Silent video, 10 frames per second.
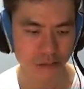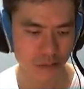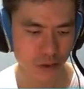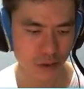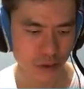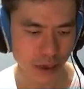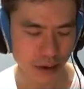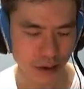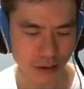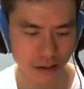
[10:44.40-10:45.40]
Should die.
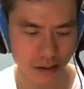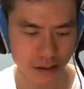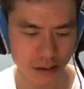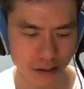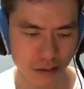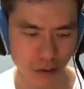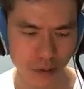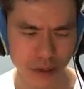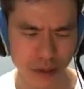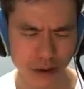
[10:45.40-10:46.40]
Where was
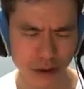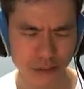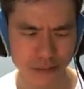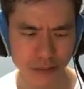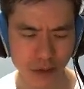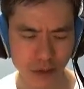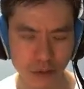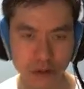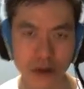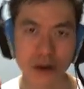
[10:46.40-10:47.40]
I? Oh,
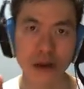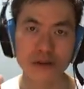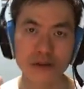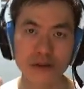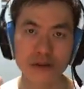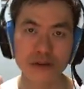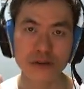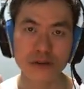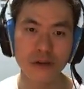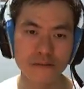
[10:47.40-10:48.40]
I tried
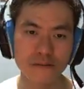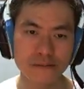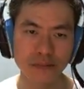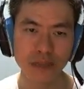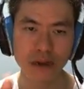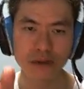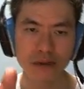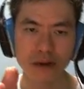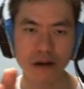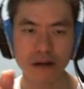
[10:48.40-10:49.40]
the
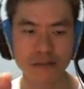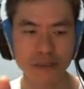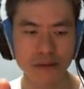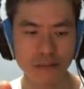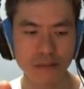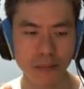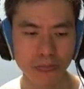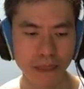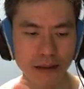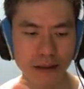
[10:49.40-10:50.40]
columns
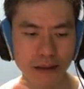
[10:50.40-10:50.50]
underneath